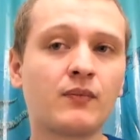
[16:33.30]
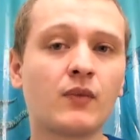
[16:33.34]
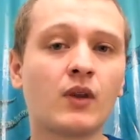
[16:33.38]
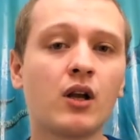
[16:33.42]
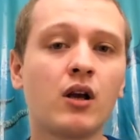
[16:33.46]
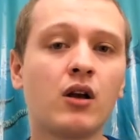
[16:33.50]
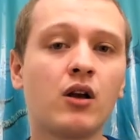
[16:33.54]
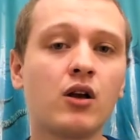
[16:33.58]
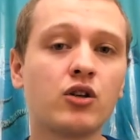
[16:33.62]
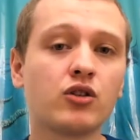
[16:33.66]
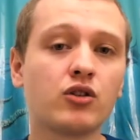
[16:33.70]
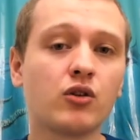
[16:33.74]

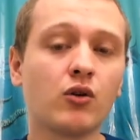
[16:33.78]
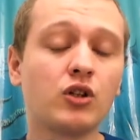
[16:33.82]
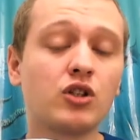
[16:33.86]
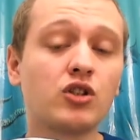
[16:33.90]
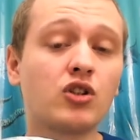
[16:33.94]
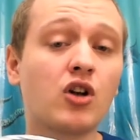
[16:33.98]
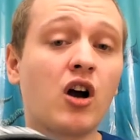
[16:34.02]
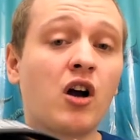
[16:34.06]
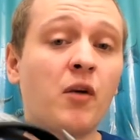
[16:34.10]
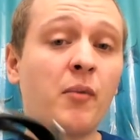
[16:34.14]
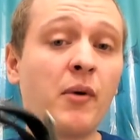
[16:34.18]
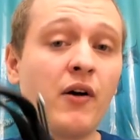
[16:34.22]
So let's talk
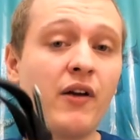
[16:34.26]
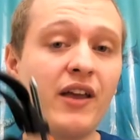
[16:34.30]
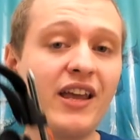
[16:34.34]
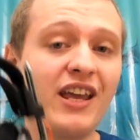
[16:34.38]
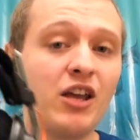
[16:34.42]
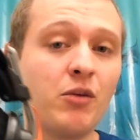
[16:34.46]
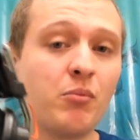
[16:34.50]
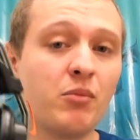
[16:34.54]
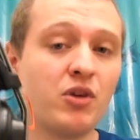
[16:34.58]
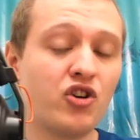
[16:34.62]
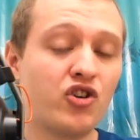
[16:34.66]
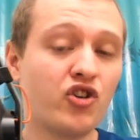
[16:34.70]
about
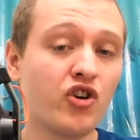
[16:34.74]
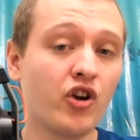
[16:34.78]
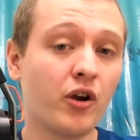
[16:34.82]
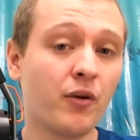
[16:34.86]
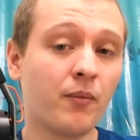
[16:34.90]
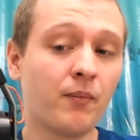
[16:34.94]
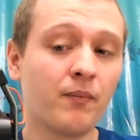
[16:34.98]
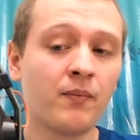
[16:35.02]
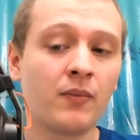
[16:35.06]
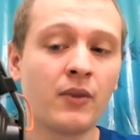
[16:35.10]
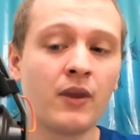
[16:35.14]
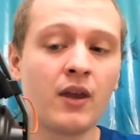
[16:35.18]
imaging.
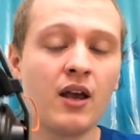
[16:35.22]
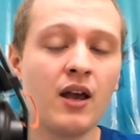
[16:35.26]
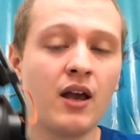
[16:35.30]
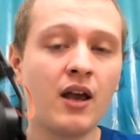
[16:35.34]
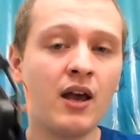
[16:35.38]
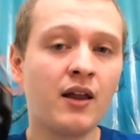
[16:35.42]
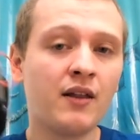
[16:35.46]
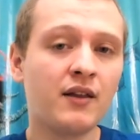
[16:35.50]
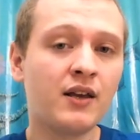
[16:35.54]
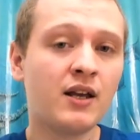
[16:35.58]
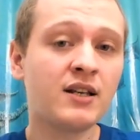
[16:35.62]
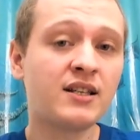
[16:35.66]

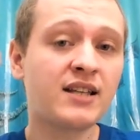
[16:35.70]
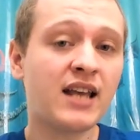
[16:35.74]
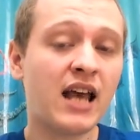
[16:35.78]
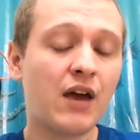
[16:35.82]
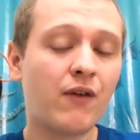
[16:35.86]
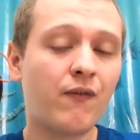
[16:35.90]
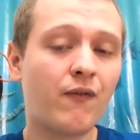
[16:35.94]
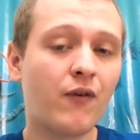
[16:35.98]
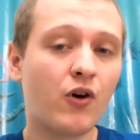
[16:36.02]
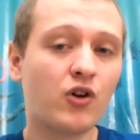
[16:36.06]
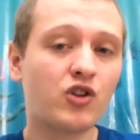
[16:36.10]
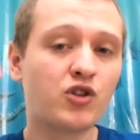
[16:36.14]
These
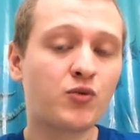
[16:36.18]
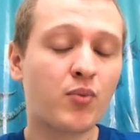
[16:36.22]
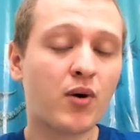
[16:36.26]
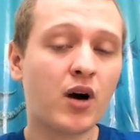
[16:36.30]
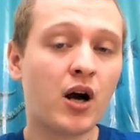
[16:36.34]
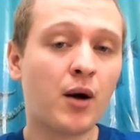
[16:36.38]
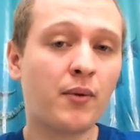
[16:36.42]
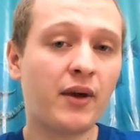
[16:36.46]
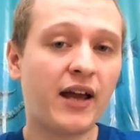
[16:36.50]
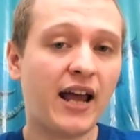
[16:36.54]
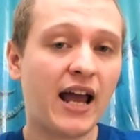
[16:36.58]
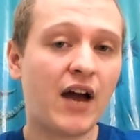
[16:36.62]
headphones
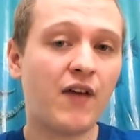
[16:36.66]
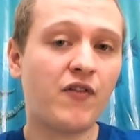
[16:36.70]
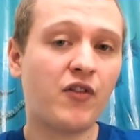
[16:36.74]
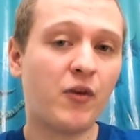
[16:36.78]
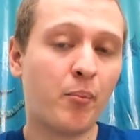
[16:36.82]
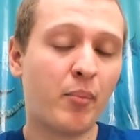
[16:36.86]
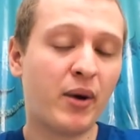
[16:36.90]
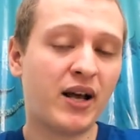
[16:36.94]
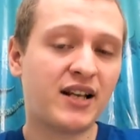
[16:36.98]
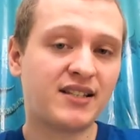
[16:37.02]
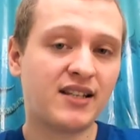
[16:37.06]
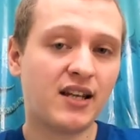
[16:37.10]
probably have the
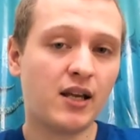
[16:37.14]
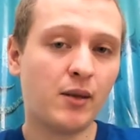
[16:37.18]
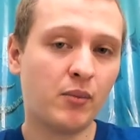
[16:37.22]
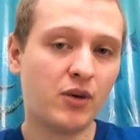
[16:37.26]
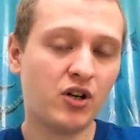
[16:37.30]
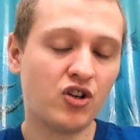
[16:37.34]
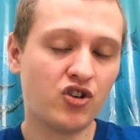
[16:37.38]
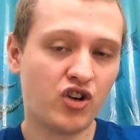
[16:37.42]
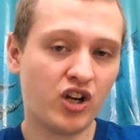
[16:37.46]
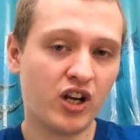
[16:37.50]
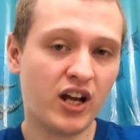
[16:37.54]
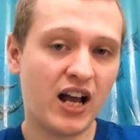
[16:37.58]
best
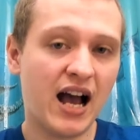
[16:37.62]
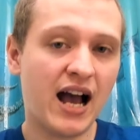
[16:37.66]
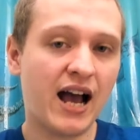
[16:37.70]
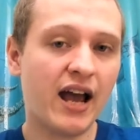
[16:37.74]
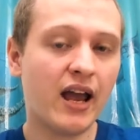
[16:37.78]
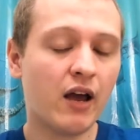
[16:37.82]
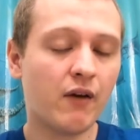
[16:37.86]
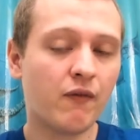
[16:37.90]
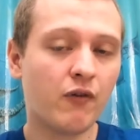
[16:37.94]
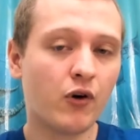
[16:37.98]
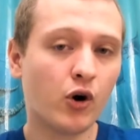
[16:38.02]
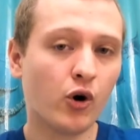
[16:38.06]
imaging I have
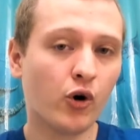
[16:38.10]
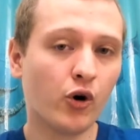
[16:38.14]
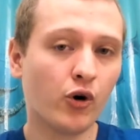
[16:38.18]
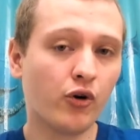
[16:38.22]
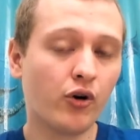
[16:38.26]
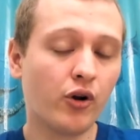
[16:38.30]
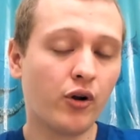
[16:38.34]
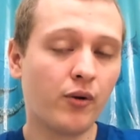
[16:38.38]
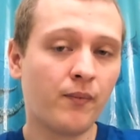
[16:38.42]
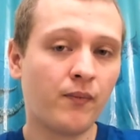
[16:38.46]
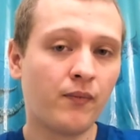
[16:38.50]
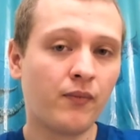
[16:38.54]
heard.
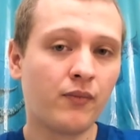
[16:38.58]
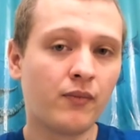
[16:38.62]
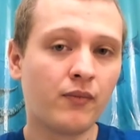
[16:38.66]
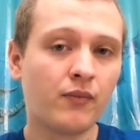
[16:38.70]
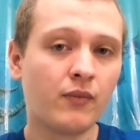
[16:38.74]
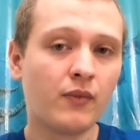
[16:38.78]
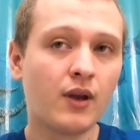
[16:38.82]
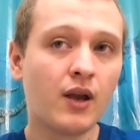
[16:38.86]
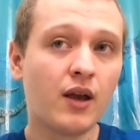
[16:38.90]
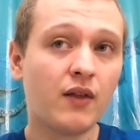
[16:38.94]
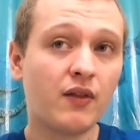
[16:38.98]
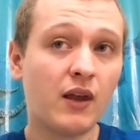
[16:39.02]

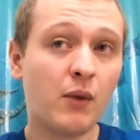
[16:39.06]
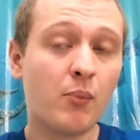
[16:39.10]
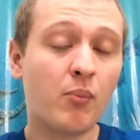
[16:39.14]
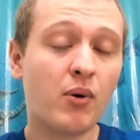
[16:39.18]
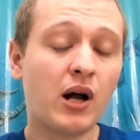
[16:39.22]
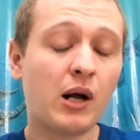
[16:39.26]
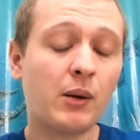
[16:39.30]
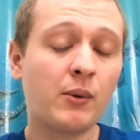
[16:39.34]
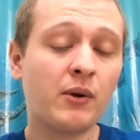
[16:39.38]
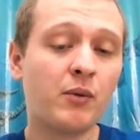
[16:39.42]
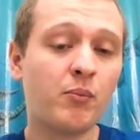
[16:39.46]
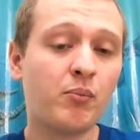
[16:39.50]
They
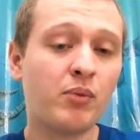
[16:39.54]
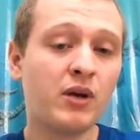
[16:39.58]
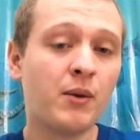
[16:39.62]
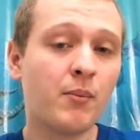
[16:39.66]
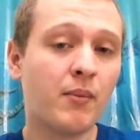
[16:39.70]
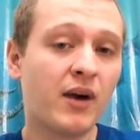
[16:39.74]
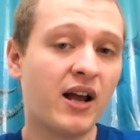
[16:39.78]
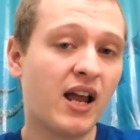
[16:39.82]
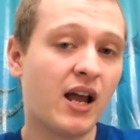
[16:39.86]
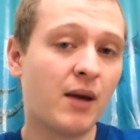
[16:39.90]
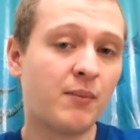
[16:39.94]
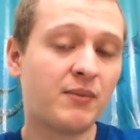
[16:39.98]
probably beat my
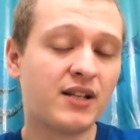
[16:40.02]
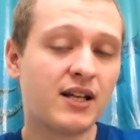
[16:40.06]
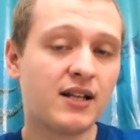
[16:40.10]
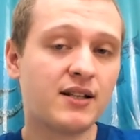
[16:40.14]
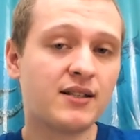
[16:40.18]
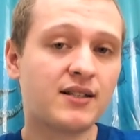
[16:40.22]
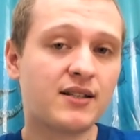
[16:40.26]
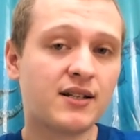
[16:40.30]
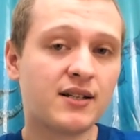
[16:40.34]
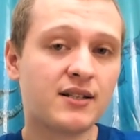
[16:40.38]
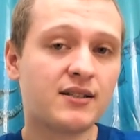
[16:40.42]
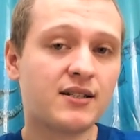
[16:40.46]

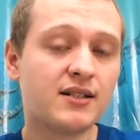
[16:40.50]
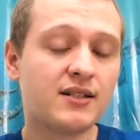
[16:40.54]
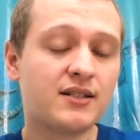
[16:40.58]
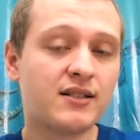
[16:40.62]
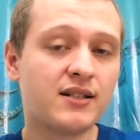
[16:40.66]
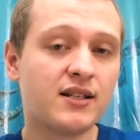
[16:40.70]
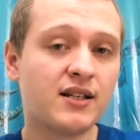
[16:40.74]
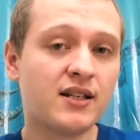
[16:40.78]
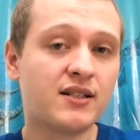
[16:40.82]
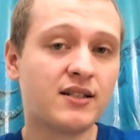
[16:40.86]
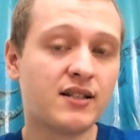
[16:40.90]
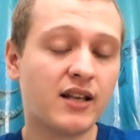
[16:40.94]

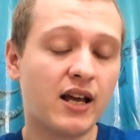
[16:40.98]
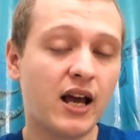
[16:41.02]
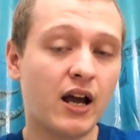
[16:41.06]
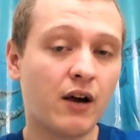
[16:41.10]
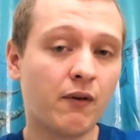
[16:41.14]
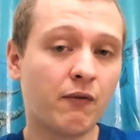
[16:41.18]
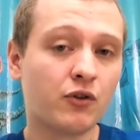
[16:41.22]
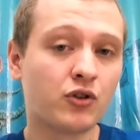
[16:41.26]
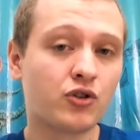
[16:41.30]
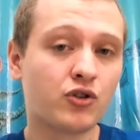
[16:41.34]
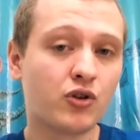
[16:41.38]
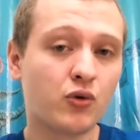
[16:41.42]
M1060Cs ever
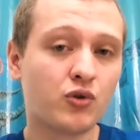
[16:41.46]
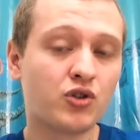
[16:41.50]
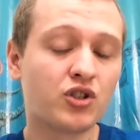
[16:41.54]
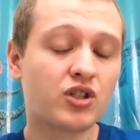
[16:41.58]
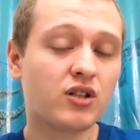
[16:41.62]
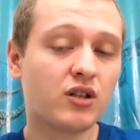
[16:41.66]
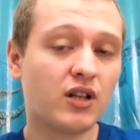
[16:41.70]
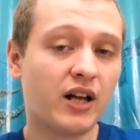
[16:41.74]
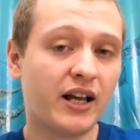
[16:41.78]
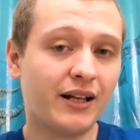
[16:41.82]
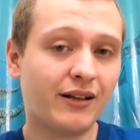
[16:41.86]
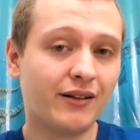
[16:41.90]
so
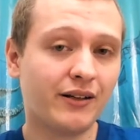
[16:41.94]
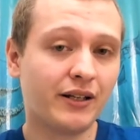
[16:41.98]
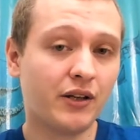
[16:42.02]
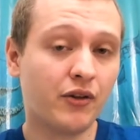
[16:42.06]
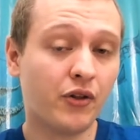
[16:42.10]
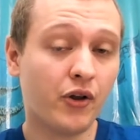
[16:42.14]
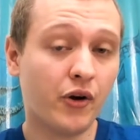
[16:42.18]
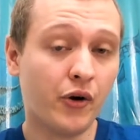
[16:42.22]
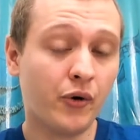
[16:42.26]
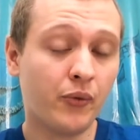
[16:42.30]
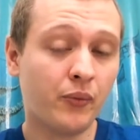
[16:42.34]
slightly though.